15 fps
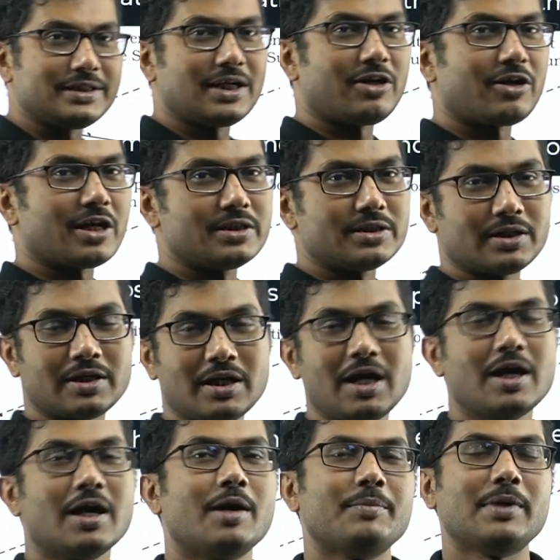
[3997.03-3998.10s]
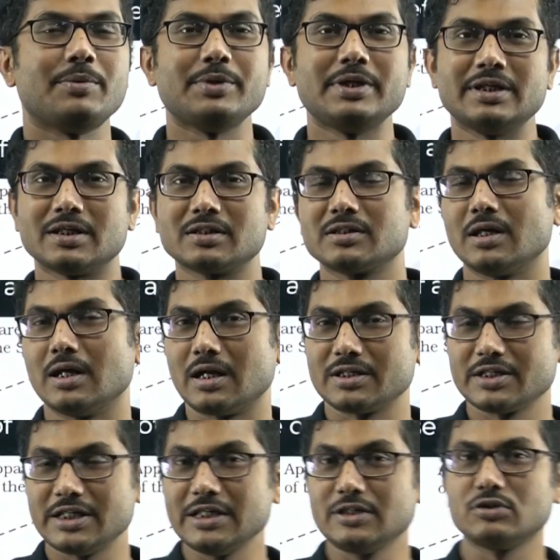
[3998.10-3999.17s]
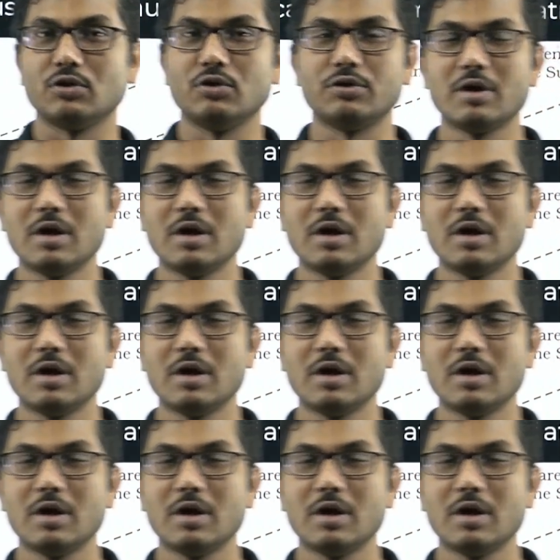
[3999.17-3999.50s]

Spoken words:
the horizon, maybe in a seashore,